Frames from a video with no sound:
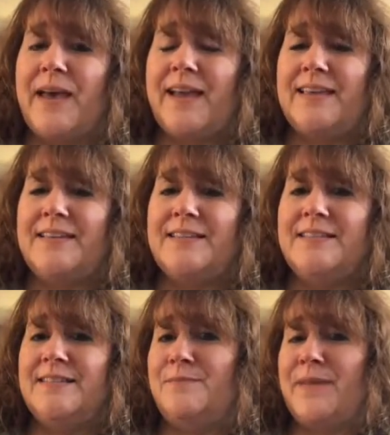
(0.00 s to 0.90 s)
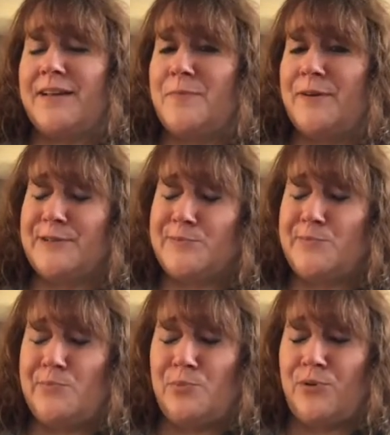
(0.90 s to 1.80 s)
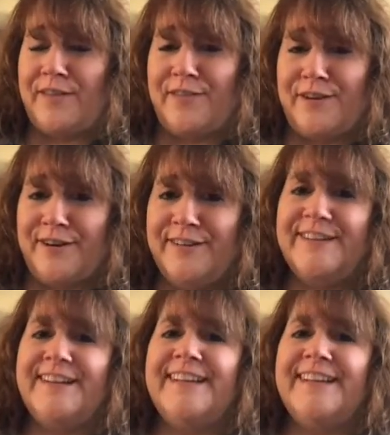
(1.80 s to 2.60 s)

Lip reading: McNamara's brother.